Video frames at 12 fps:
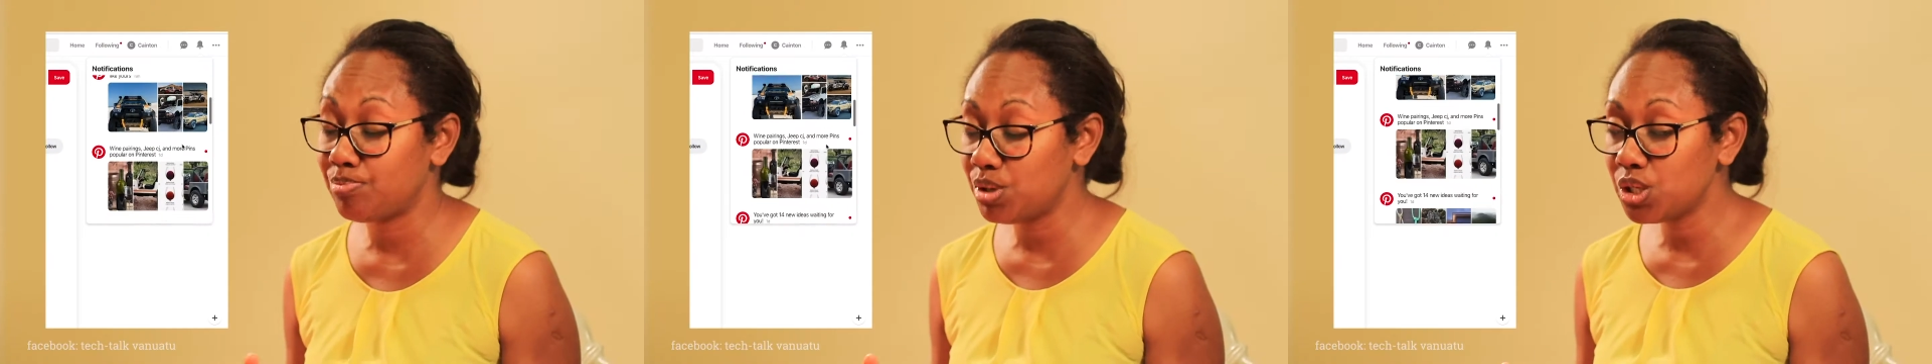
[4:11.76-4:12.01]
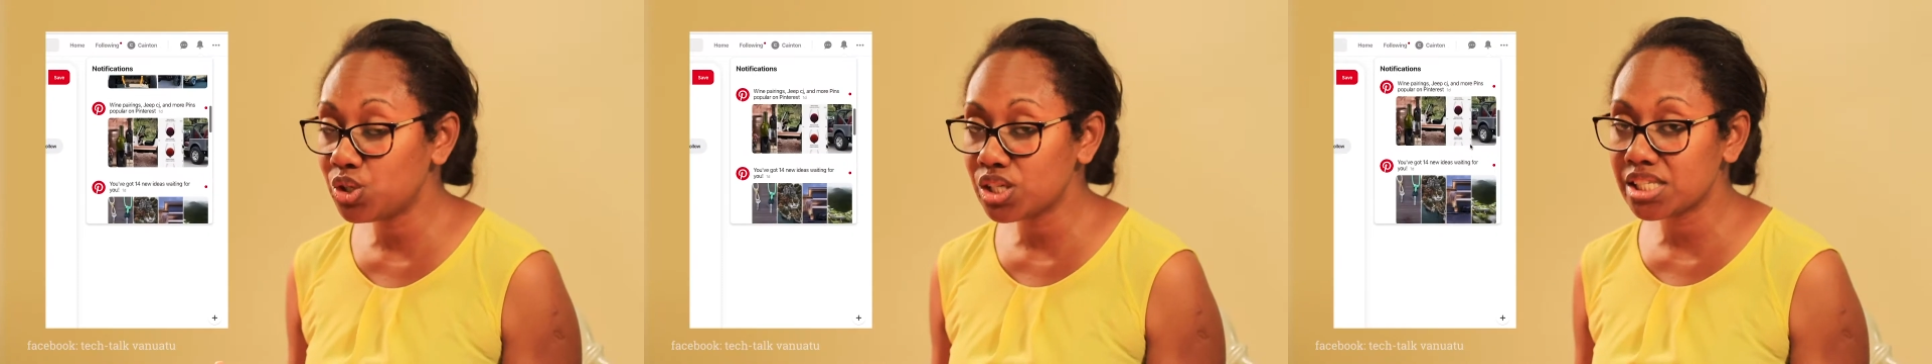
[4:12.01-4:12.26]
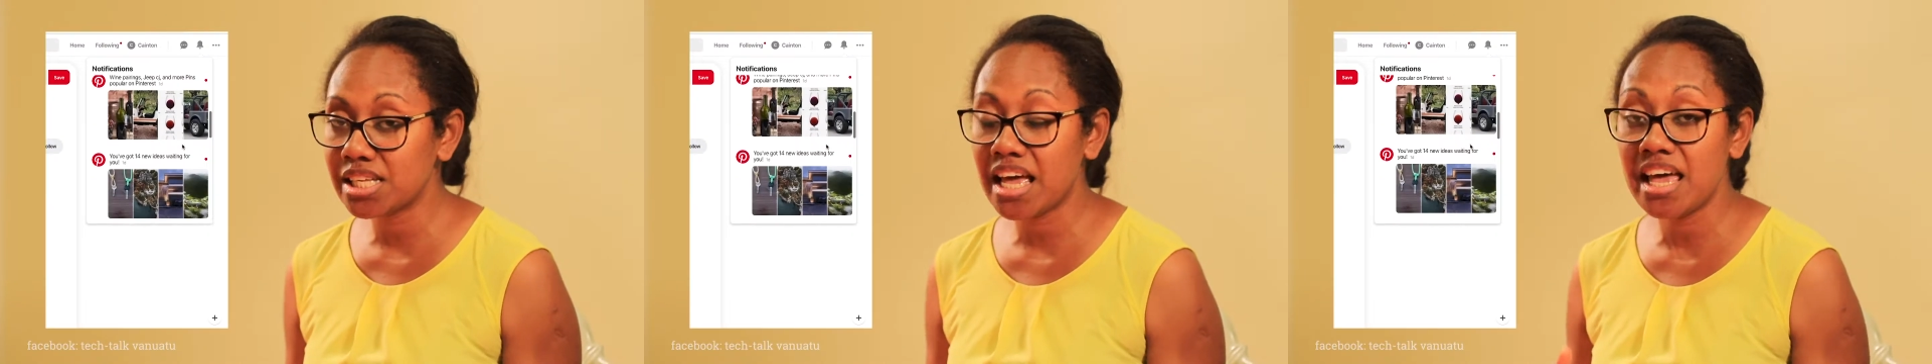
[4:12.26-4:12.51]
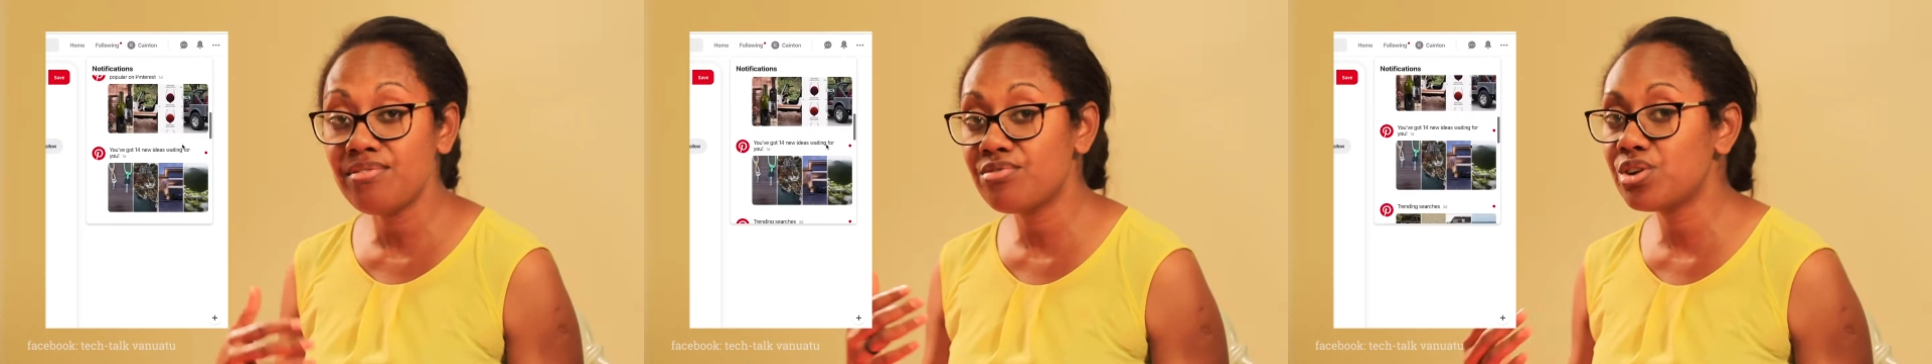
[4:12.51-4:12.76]
Pinterest,
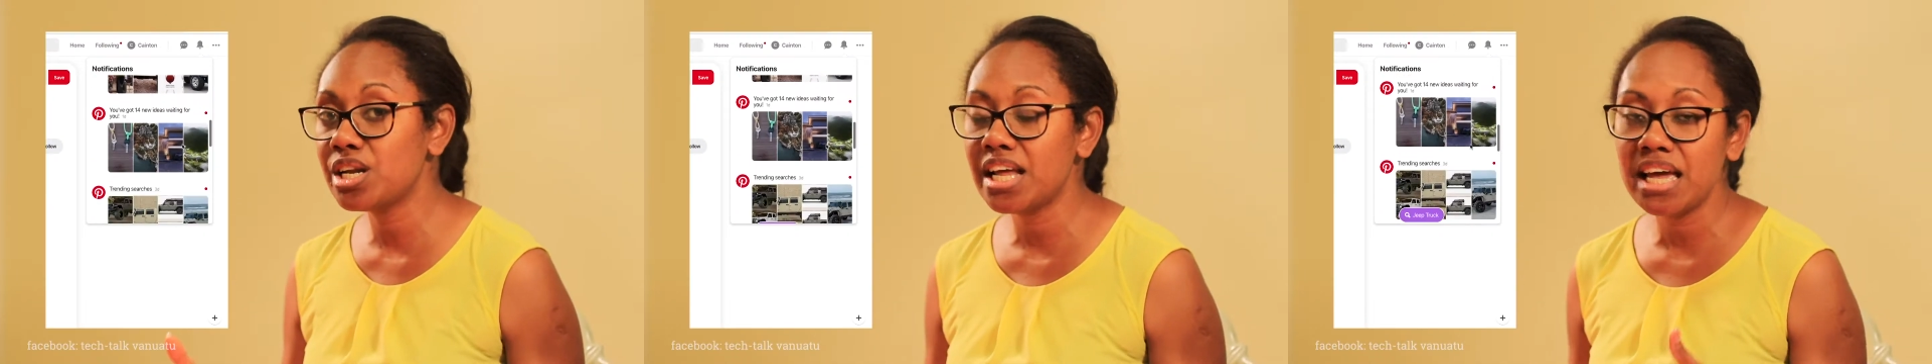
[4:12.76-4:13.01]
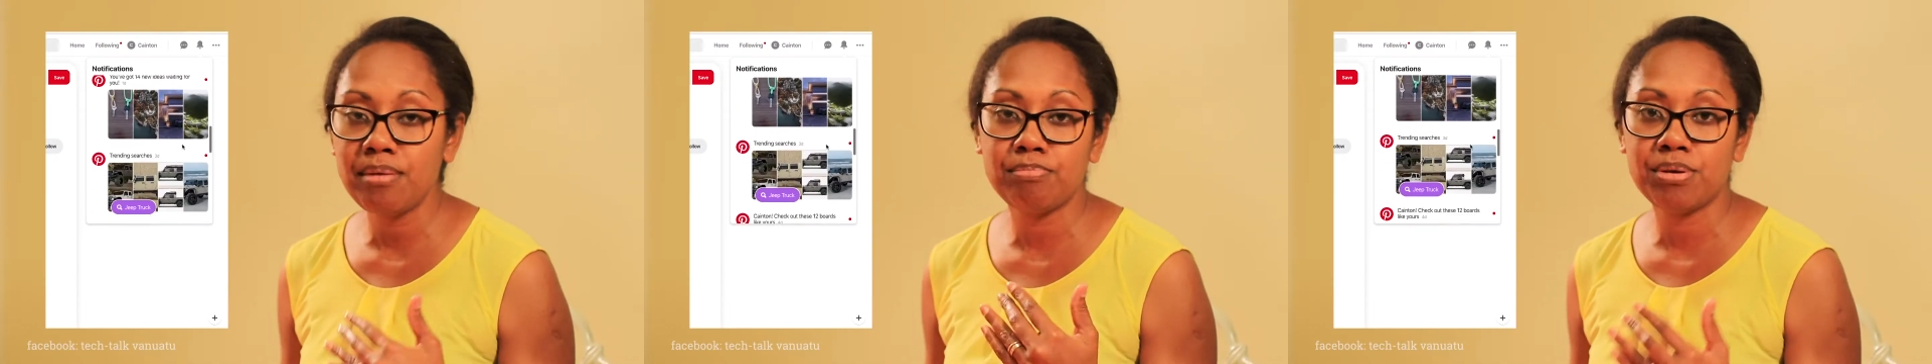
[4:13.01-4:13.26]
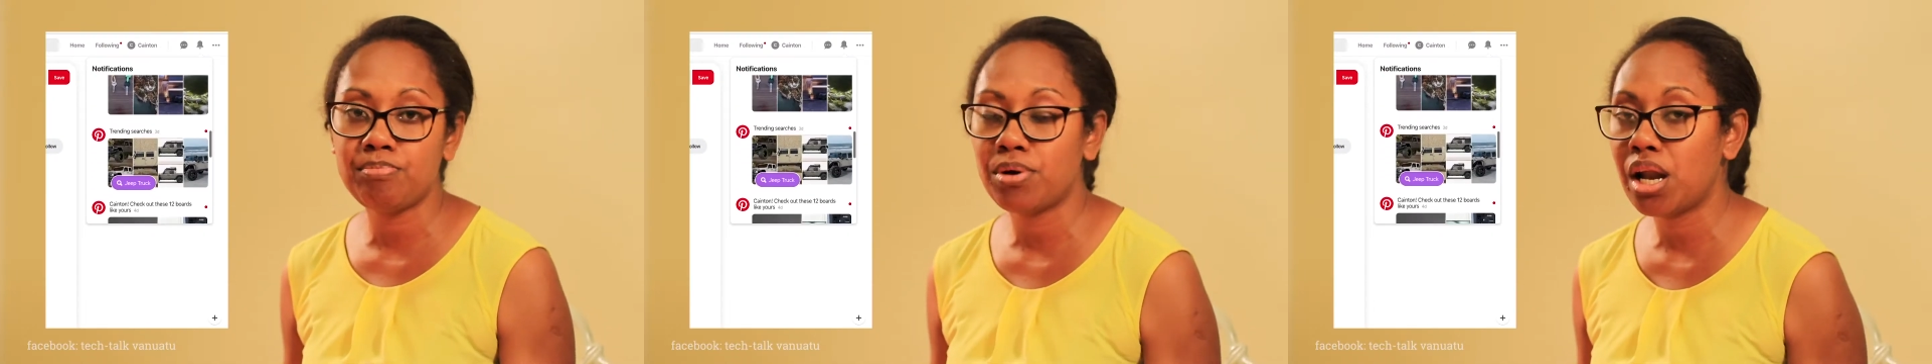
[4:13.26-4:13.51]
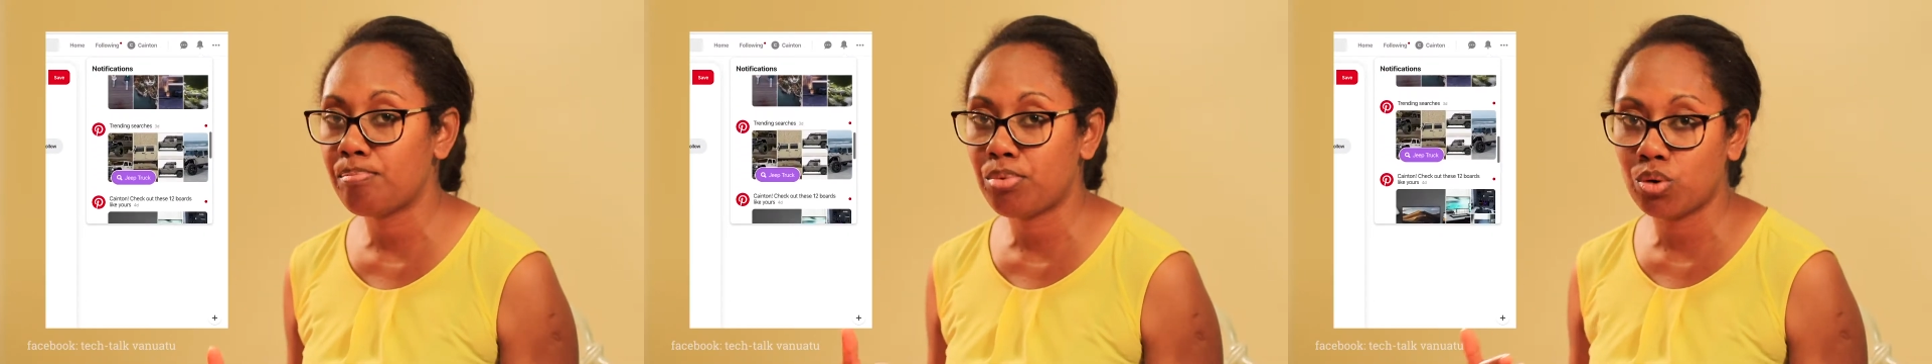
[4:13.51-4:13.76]
every day
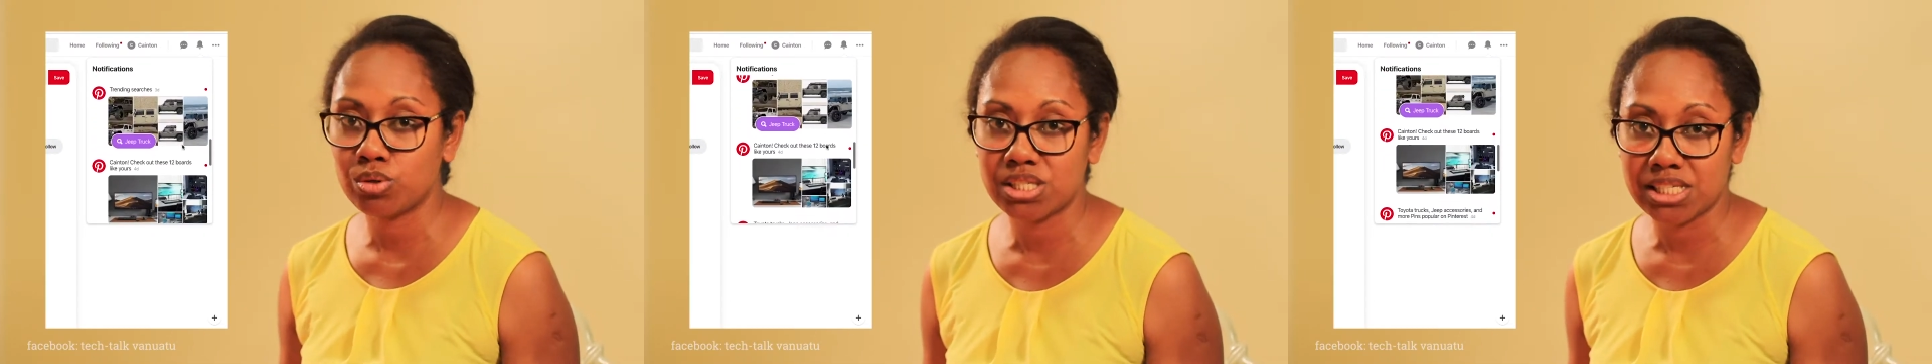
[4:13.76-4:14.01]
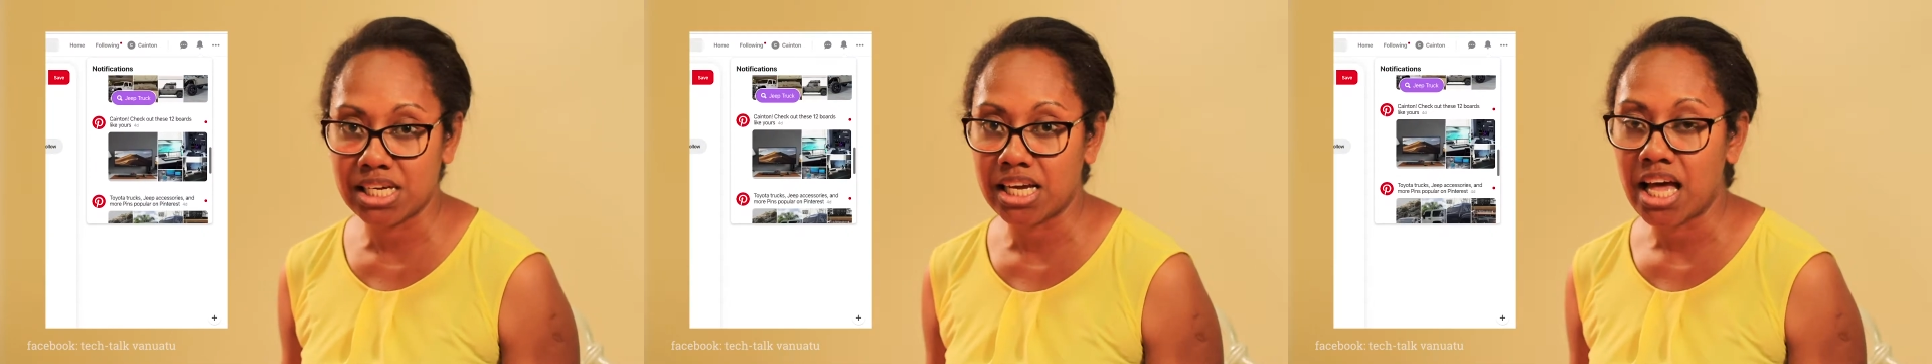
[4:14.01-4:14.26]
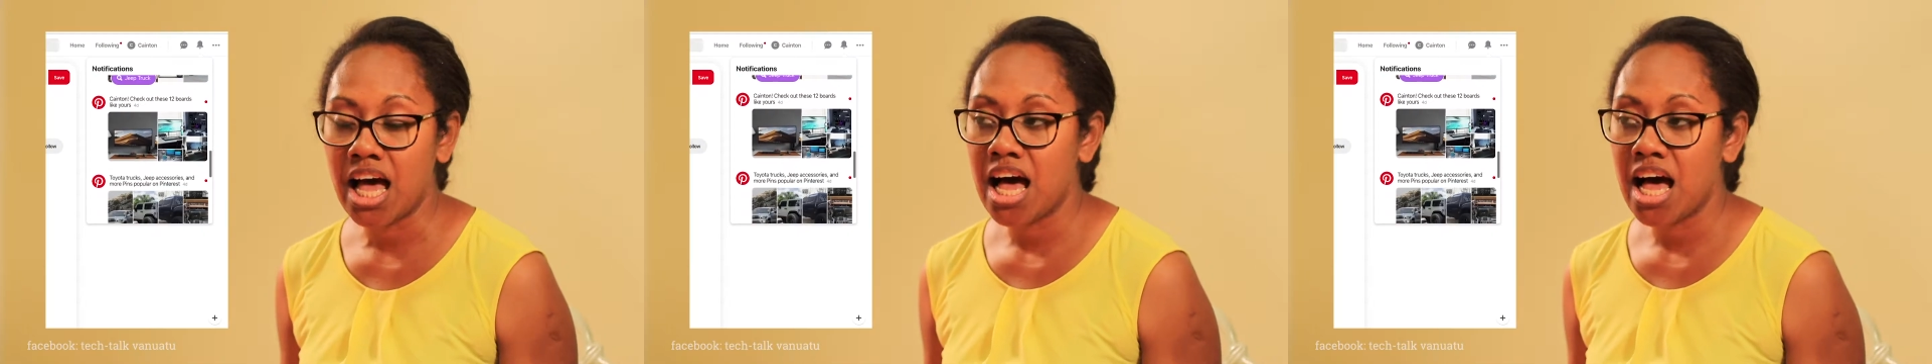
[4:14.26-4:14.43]
people are posting.